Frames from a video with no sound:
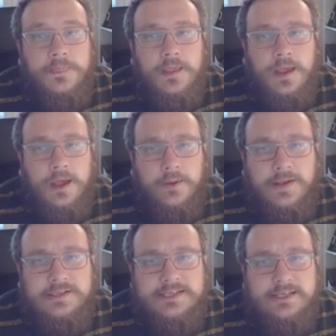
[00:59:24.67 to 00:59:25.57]

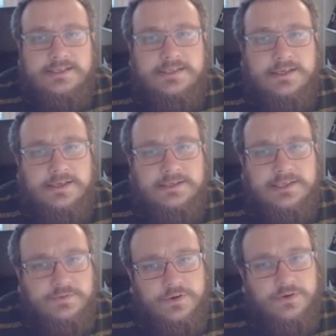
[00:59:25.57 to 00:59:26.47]
Tags is a little
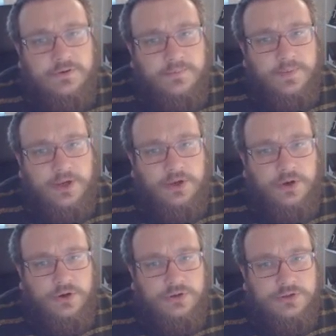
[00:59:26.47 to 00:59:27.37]
different,
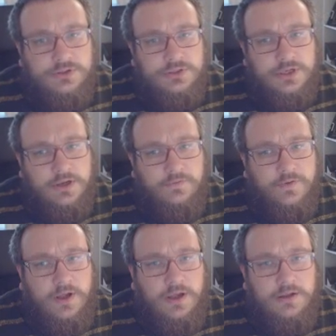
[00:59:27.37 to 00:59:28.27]
because a
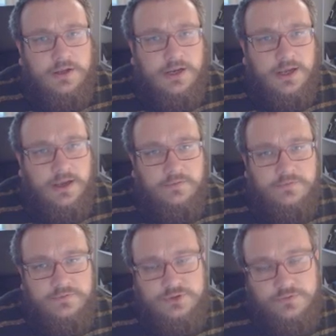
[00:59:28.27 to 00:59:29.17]
file can have
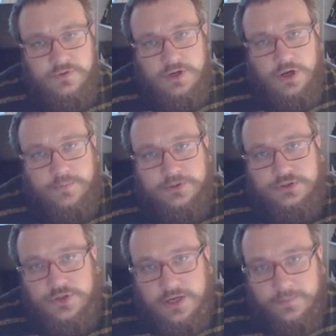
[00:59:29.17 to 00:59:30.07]
sort of an
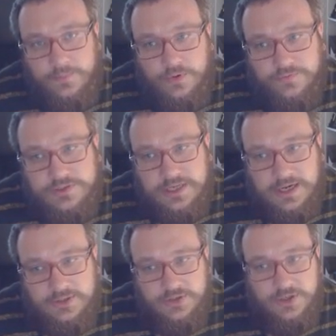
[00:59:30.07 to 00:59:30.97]
arbitrary number of
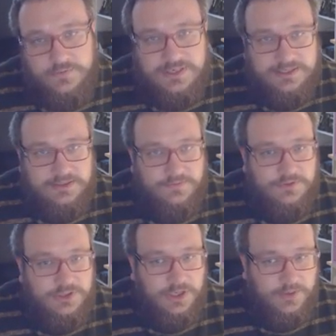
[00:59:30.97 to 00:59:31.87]
tags. You can have tags of
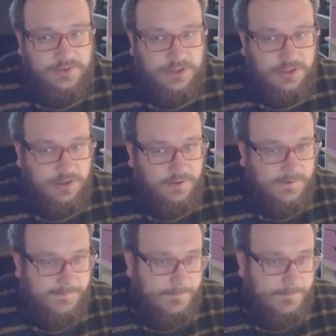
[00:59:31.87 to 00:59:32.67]
different types and that kind of thing.